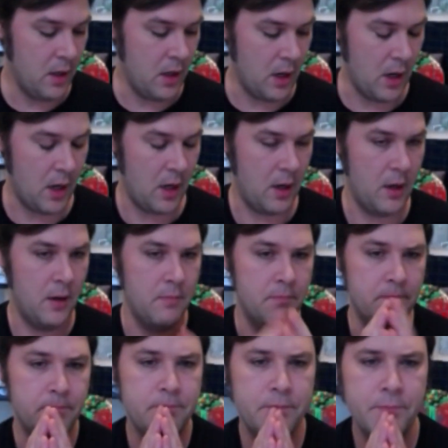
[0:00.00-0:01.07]

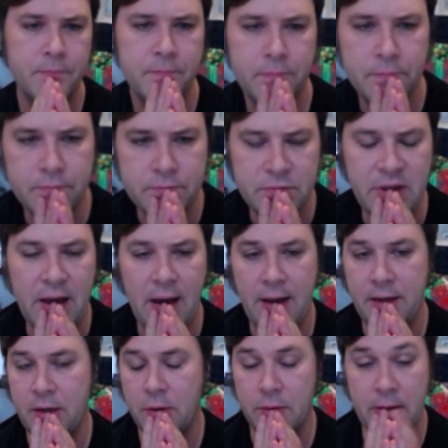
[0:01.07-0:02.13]
I
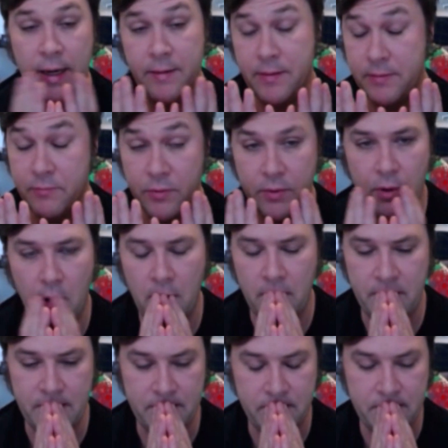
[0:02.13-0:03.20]
didn't recall
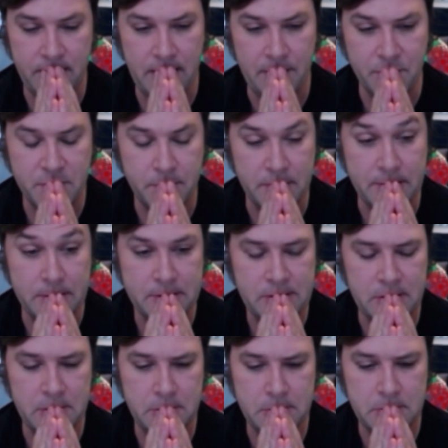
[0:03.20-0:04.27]
any of the names, but
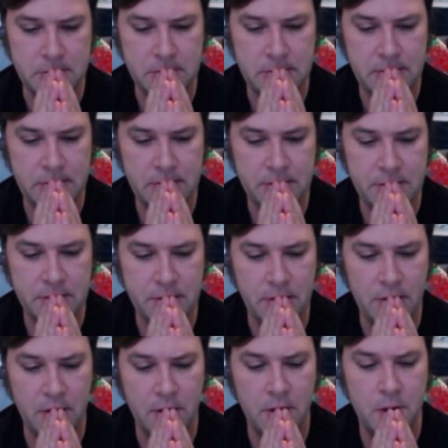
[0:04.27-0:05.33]
so
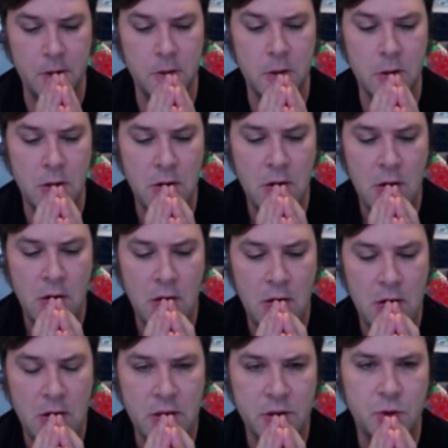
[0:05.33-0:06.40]
her
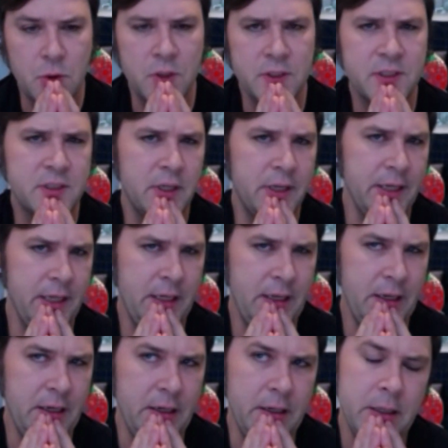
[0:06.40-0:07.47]
sort of
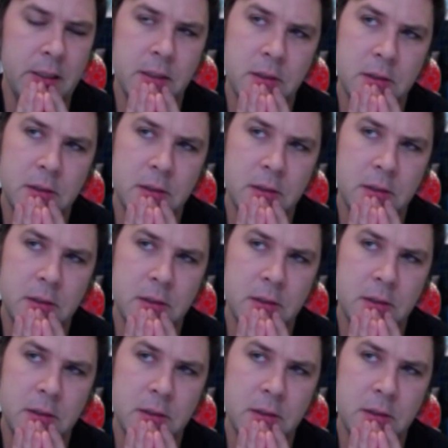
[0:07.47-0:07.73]
psyche,